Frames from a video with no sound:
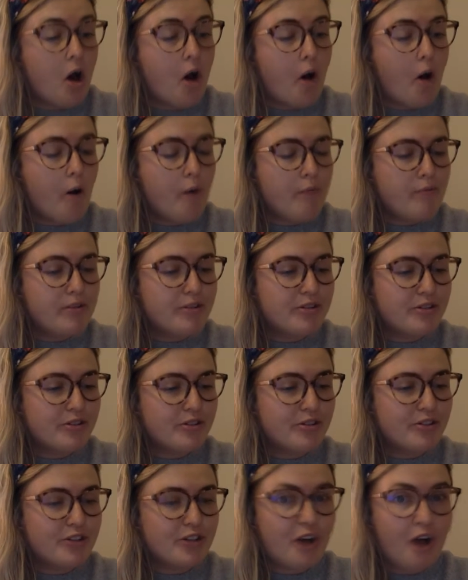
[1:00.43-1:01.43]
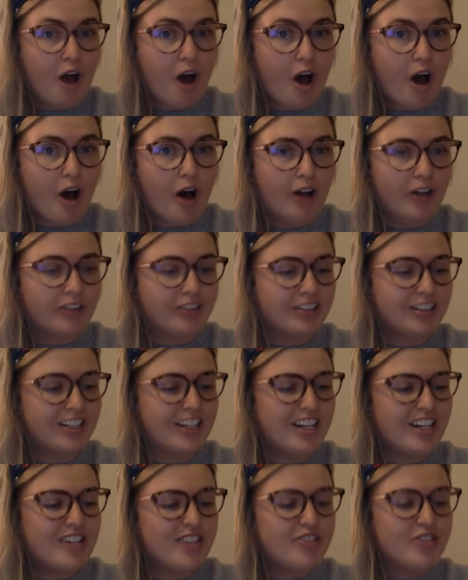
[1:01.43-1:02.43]
opens her jaws,
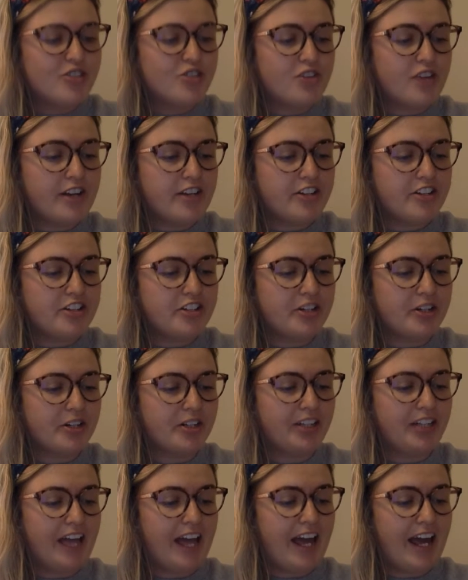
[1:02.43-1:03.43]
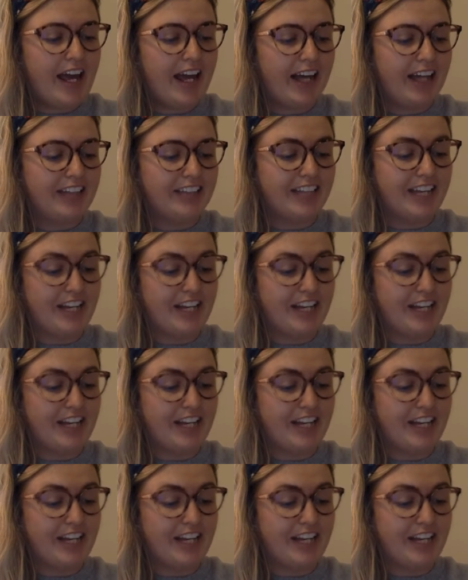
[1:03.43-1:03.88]
stretches her legs,